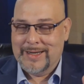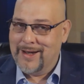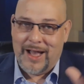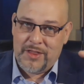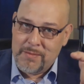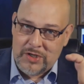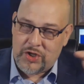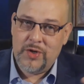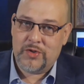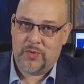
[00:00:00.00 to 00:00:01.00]
not the
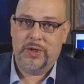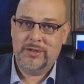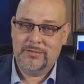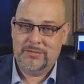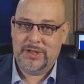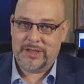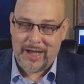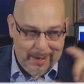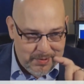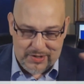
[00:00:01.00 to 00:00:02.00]
misused one that the
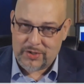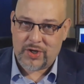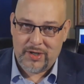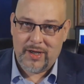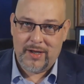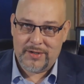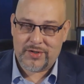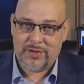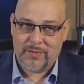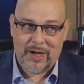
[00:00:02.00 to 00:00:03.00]
opposition
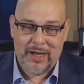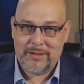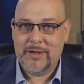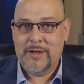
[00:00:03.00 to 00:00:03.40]
does, right?